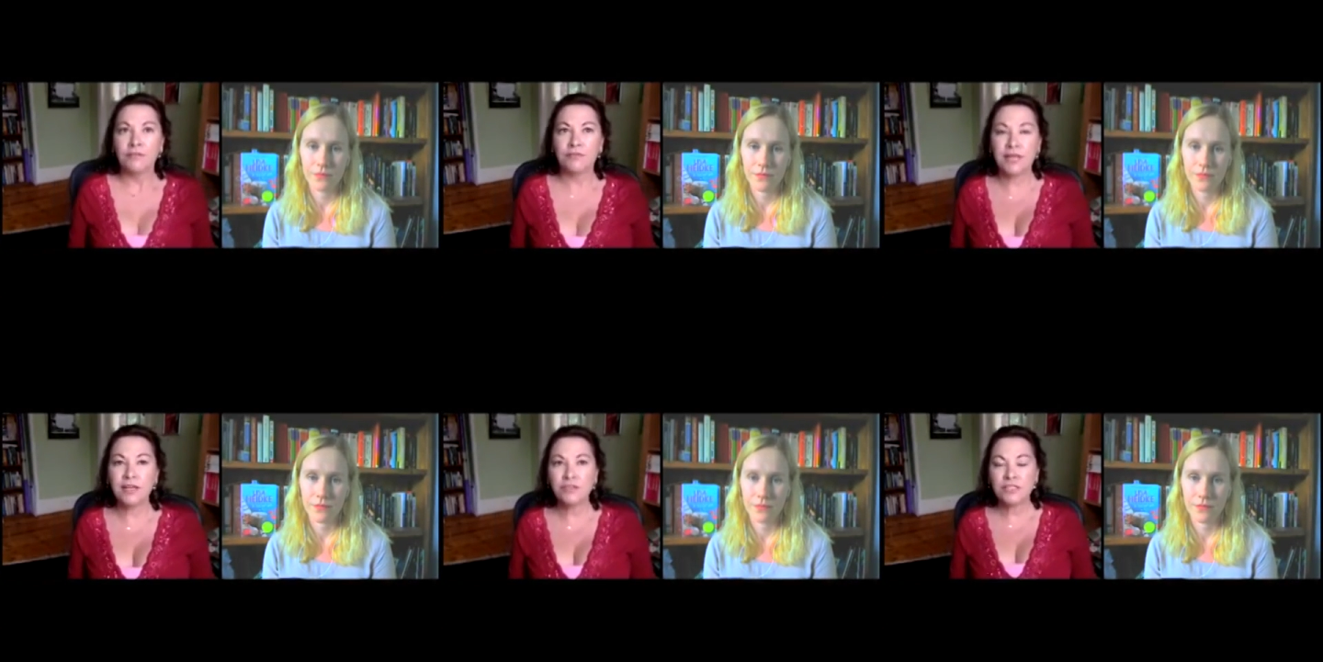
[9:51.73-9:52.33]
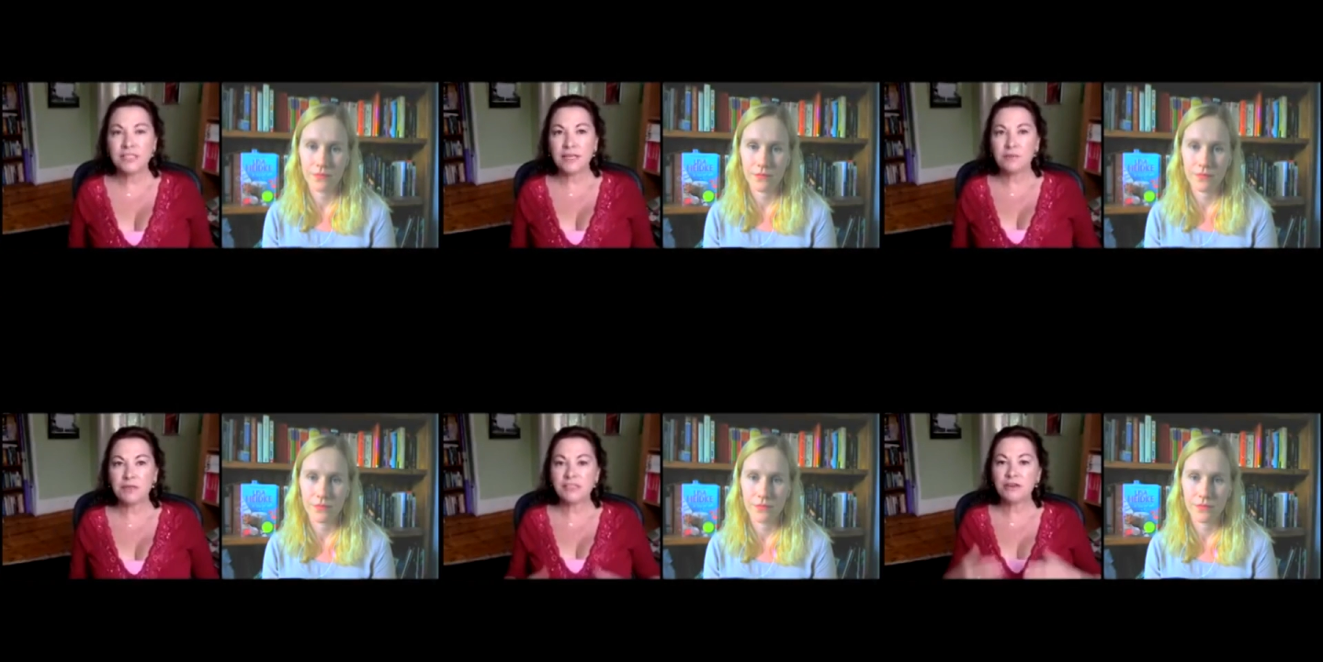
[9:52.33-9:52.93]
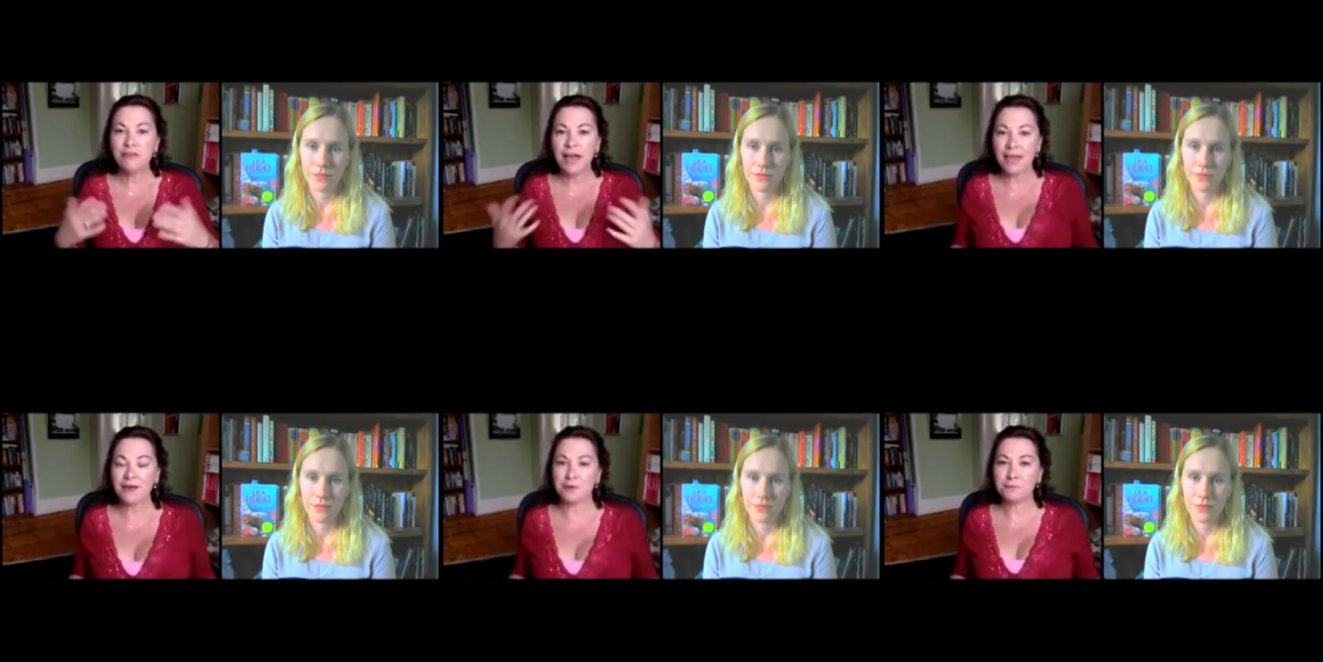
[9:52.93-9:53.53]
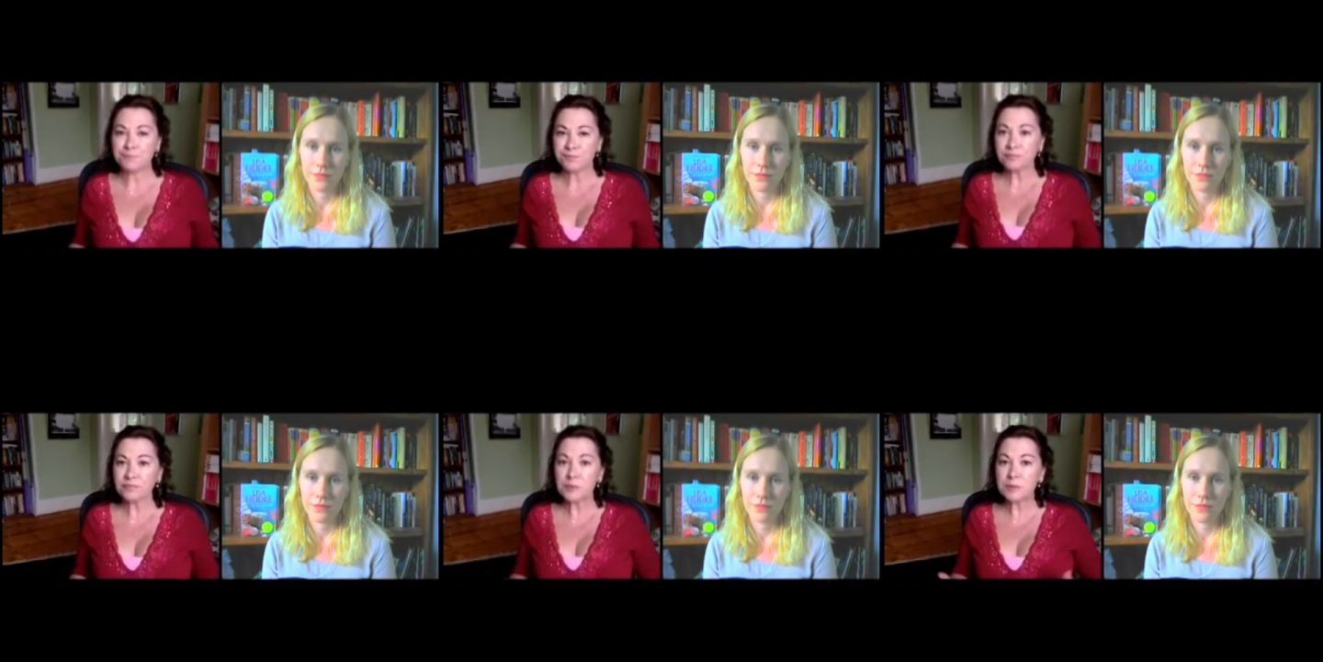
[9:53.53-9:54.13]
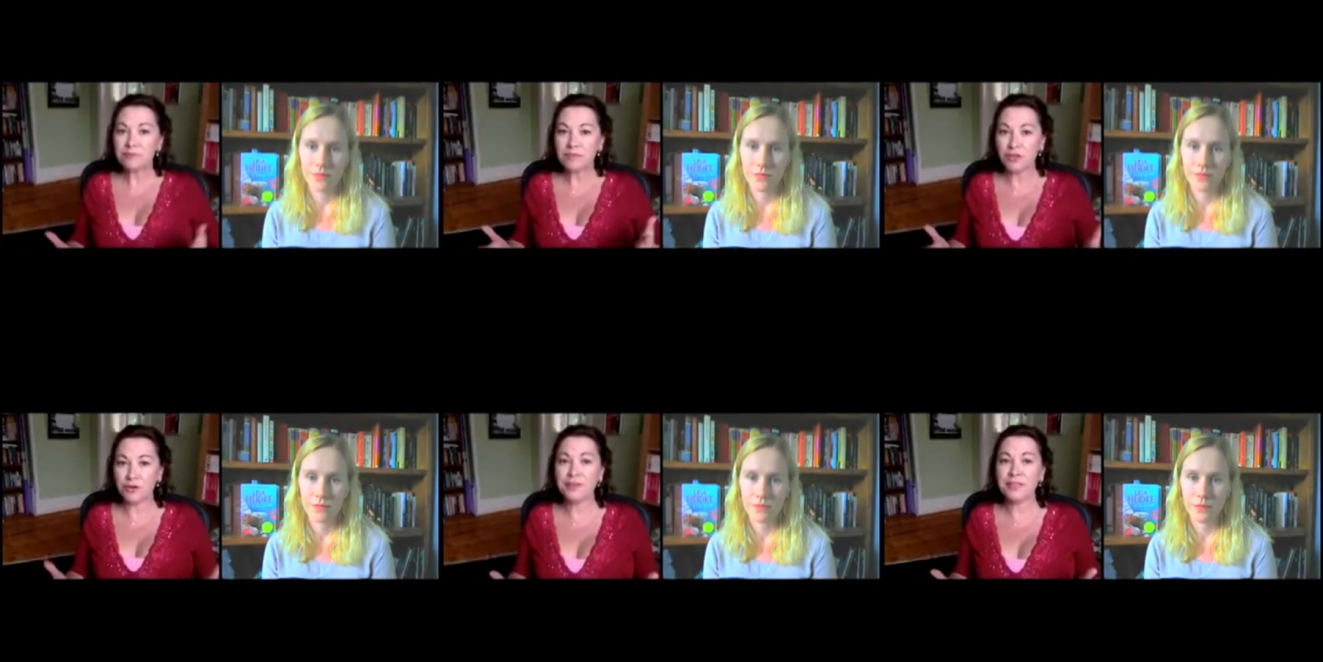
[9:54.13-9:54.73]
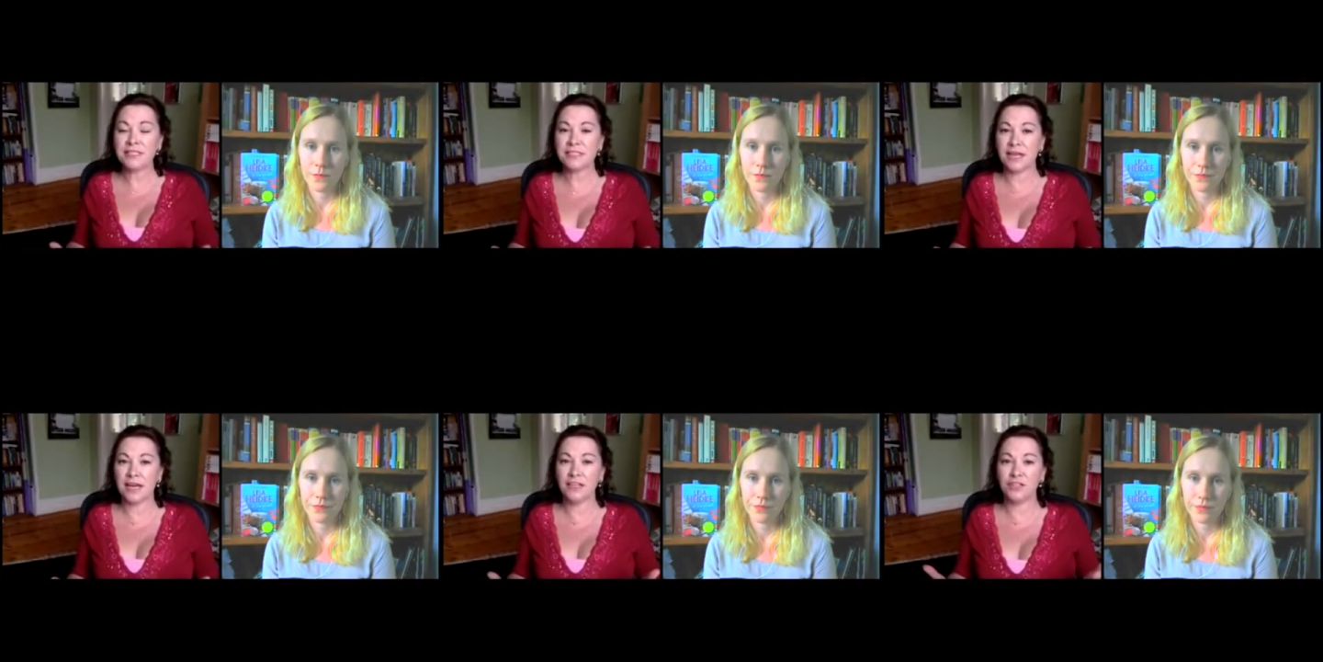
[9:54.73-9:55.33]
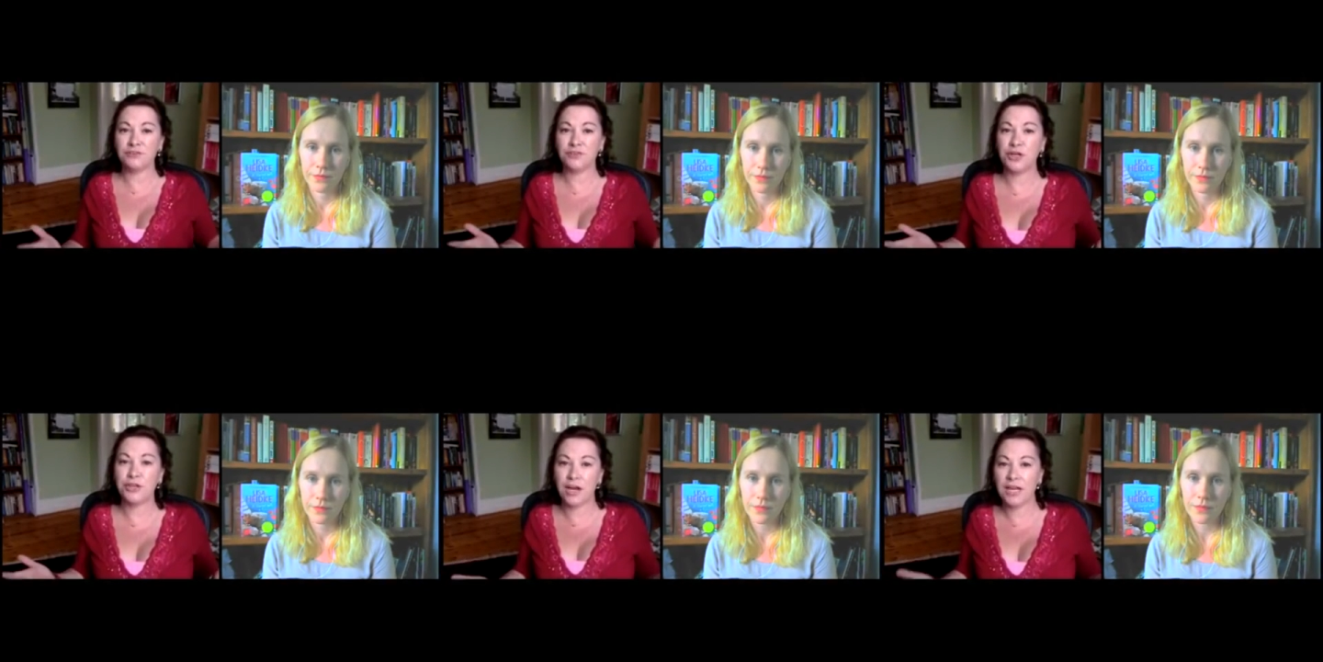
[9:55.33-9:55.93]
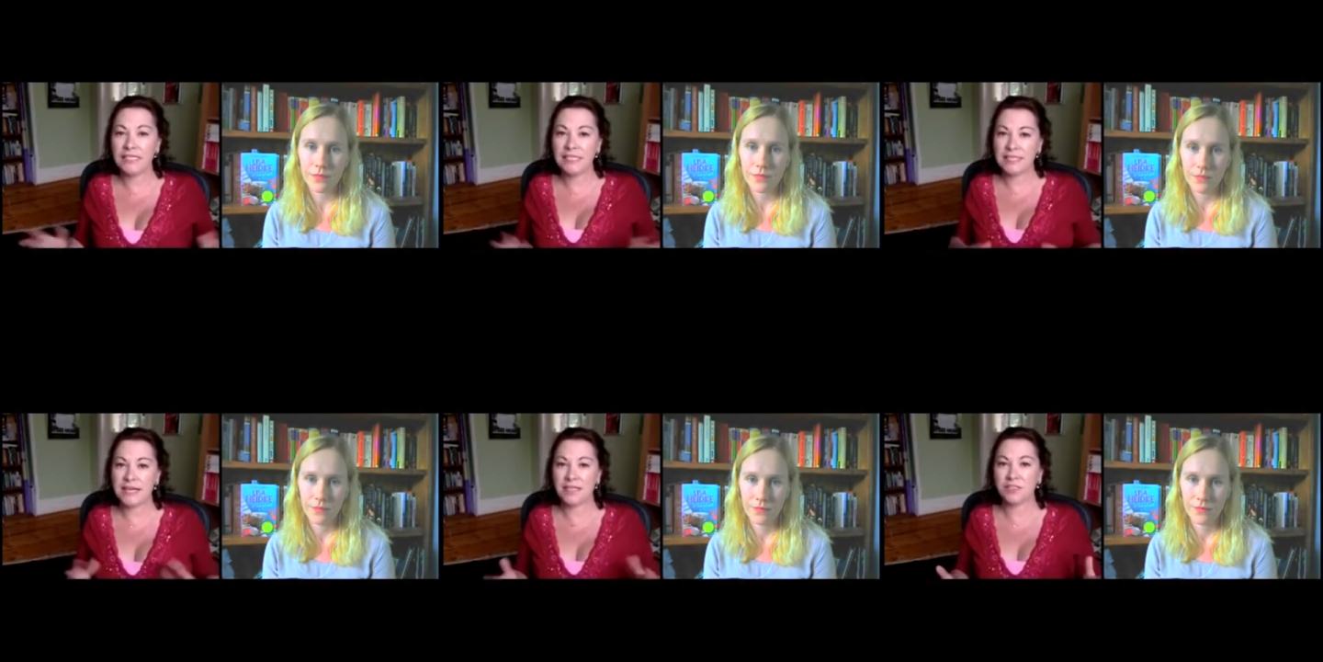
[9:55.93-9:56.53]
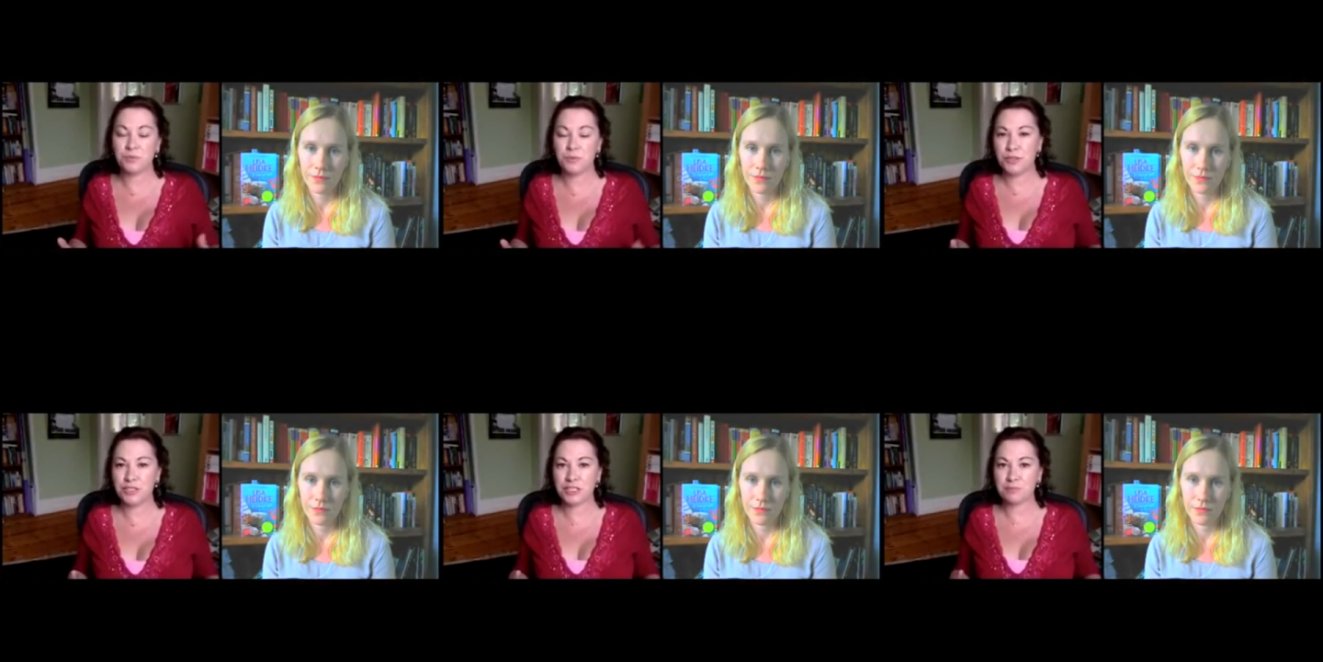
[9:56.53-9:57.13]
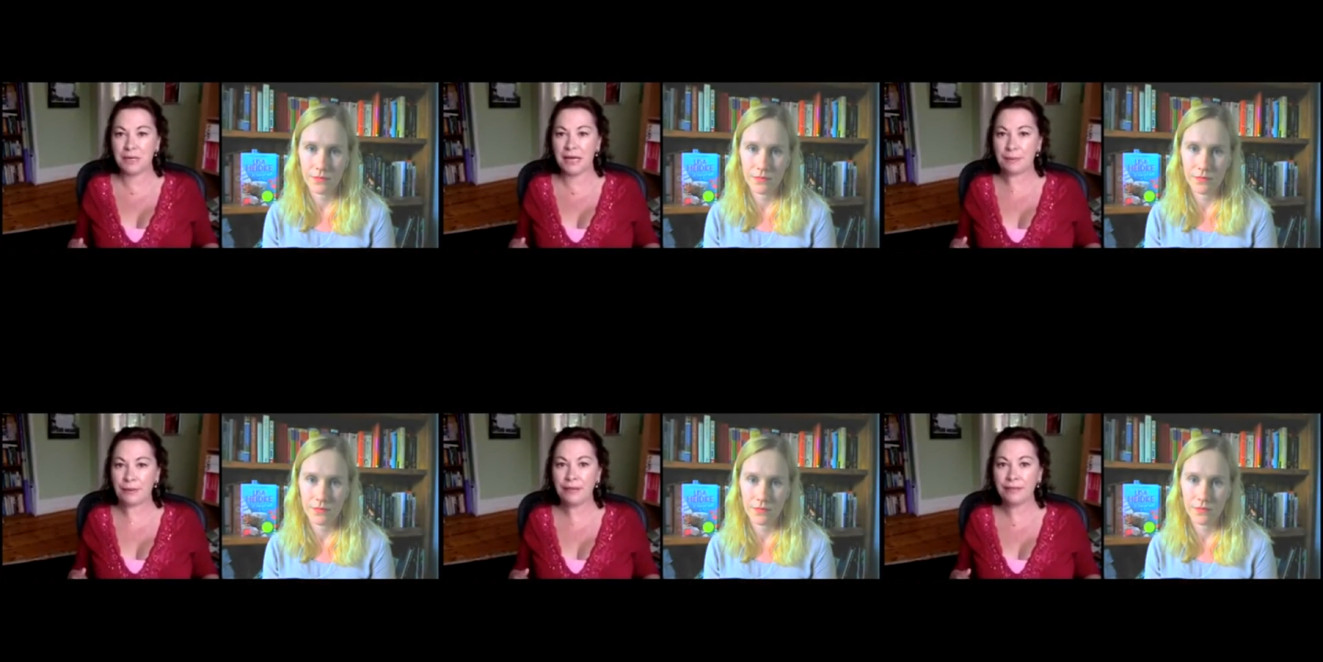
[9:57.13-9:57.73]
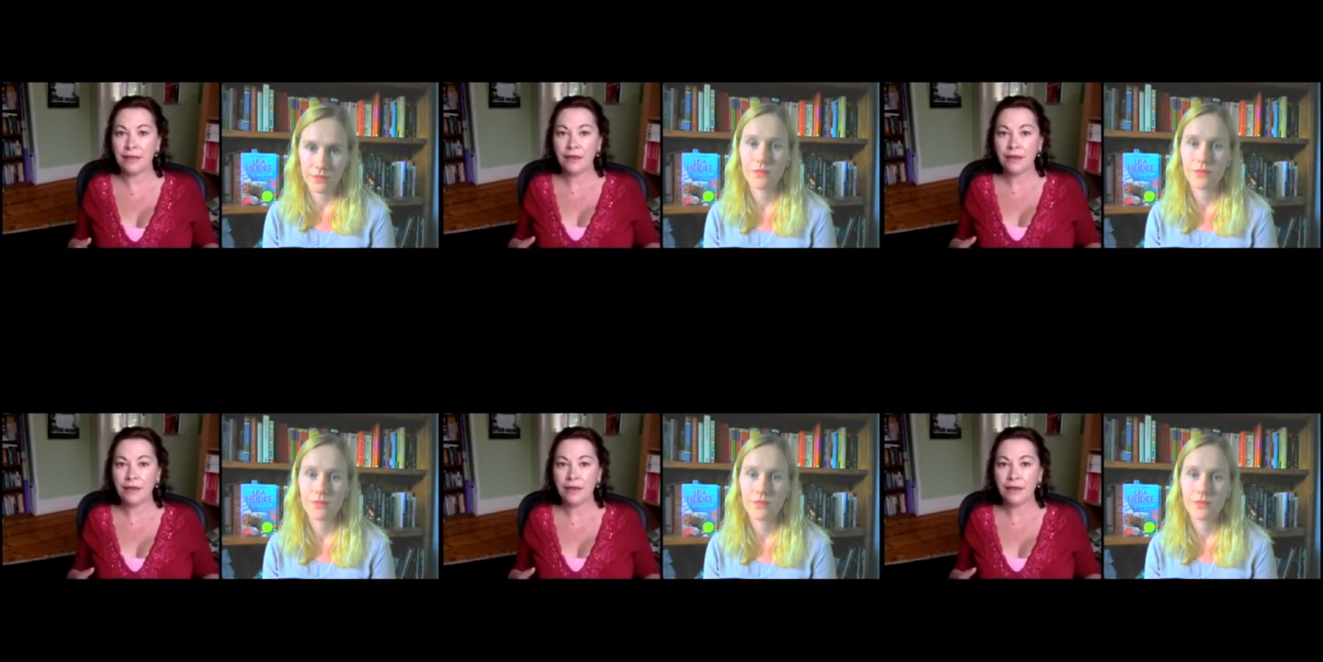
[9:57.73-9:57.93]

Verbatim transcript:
Speaker 1: Then I'll just say to myself, hang on, you're at the start, you've got 90,000 words to play with.